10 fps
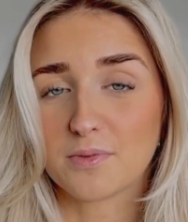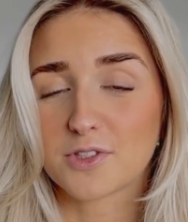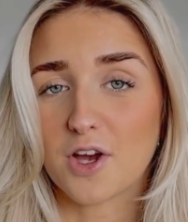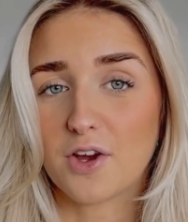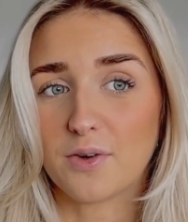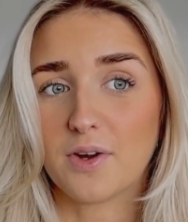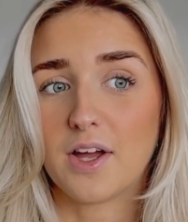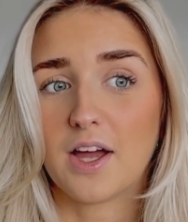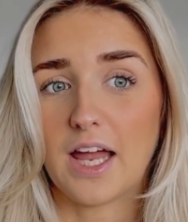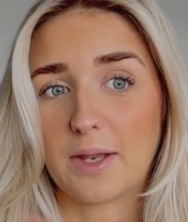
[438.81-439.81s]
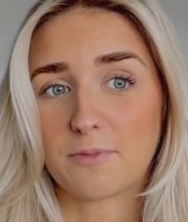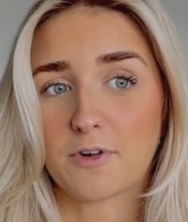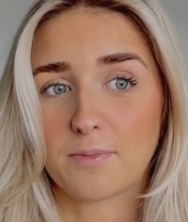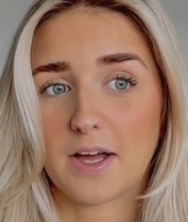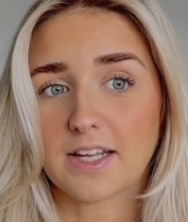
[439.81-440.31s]
So, and then
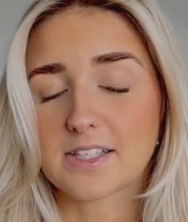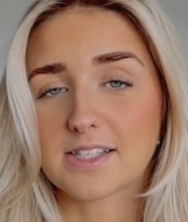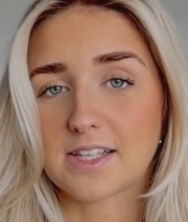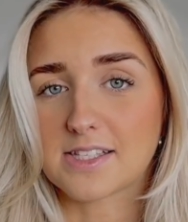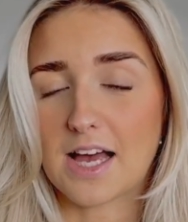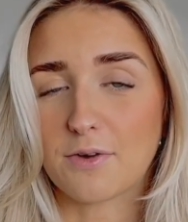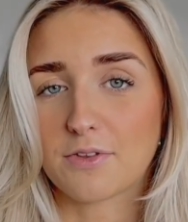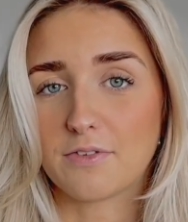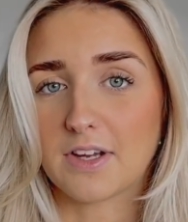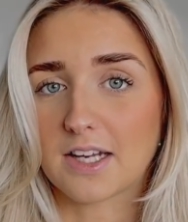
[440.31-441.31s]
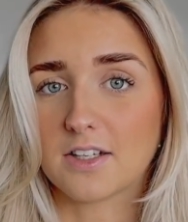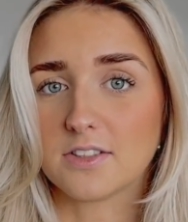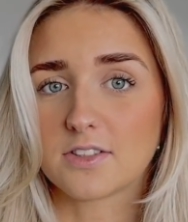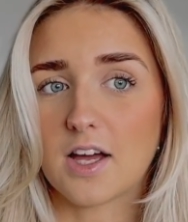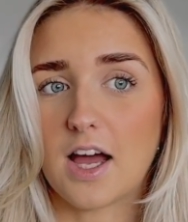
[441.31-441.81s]
from like the south of
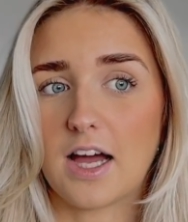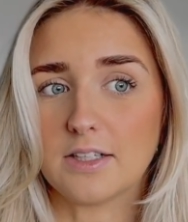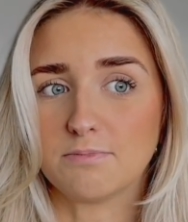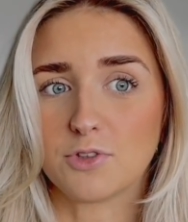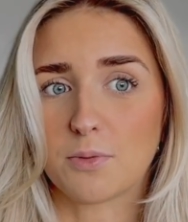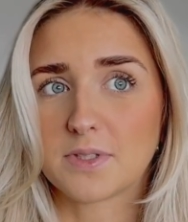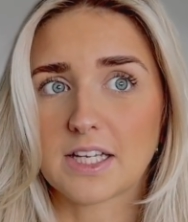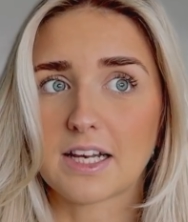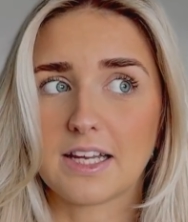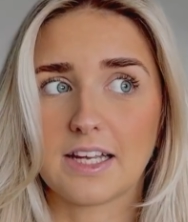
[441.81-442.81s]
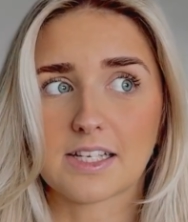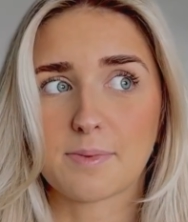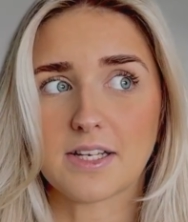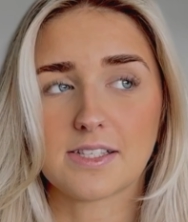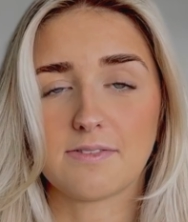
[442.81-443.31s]
England, and not particularly
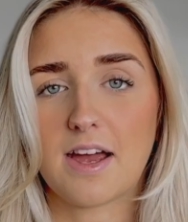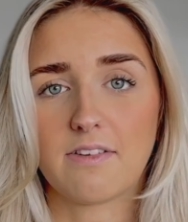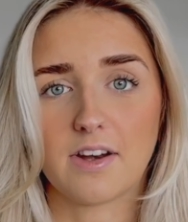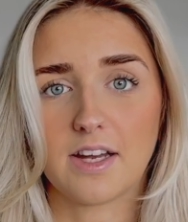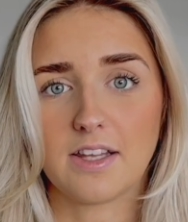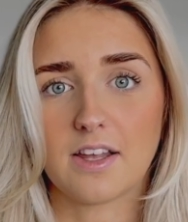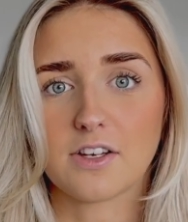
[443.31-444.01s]
expensive area either.